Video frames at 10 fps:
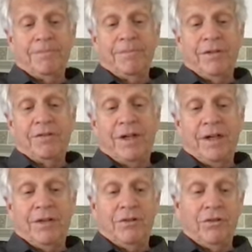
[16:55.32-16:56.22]

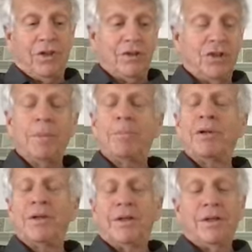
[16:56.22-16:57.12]
devise a chip
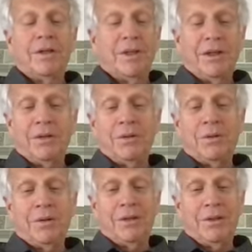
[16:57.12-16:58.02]
that you
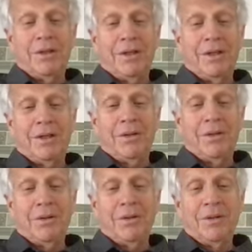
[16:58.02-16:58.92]
could
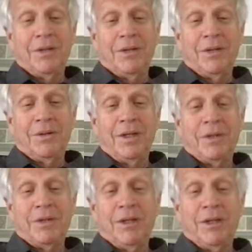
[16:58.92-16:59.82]

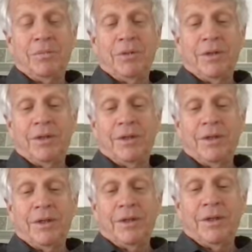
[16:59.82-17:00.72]
take the input
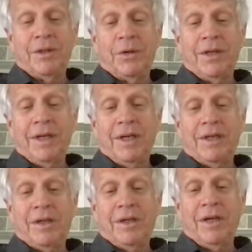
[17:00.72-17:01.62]
going
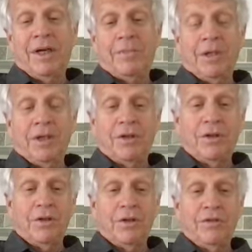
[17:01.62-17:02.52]
into the optic
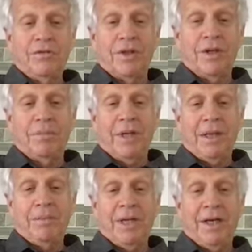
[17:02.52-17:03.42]
nerve and
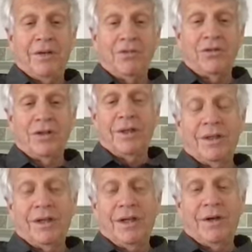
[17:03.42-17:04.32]
bypass
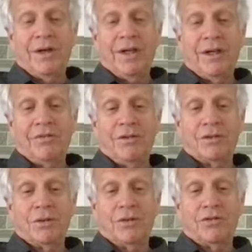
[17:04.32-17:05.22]
the area of the
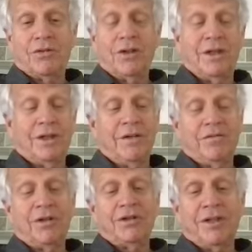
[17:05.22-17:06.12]
short circuit.
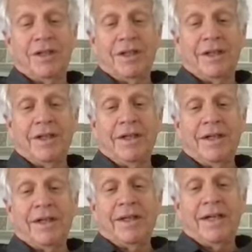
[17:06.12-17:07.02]
Unfortunately,
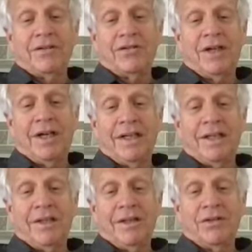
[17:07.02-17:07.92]
that's an
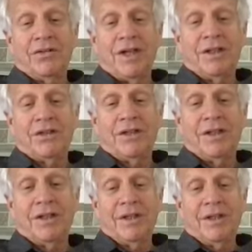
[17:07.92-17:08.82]

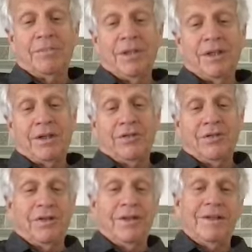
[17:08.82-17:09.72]
idealization,
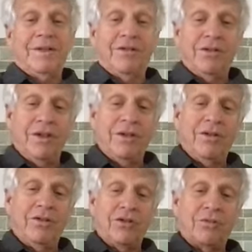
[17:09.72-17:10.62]
because the
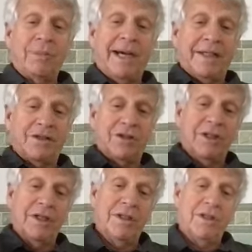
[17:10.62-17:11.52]
disease is
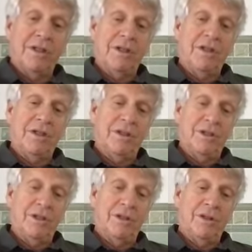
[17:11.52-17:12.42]
patchy and it
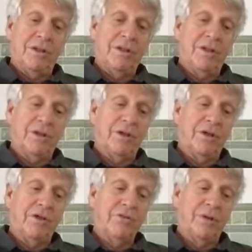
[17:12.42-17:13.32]
can occur
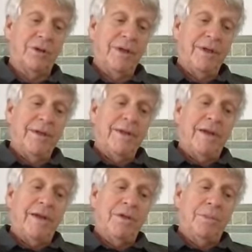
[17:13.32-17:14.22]
elsewhere.
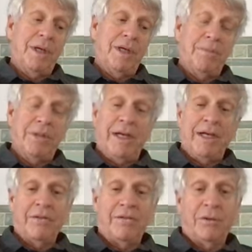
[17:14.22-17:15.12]
And you brought up
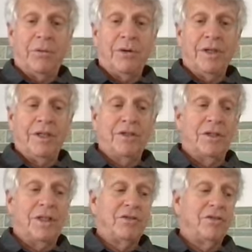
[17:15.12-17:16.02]
lack of
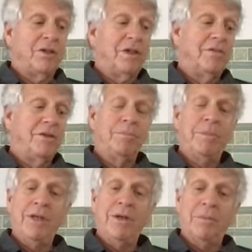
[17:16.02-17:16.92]
coordination. That's an even
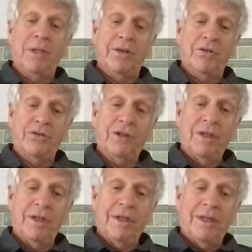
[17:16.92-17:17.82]
bigger mess,
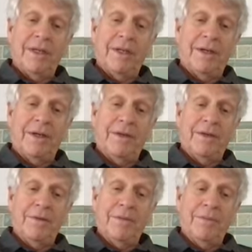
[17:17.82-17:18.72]

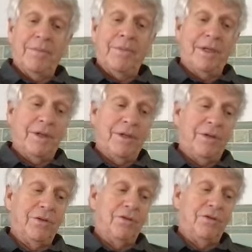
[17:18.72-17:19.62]

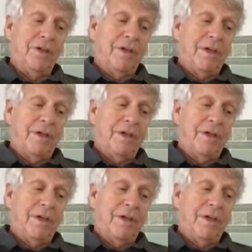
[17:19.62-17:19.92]
because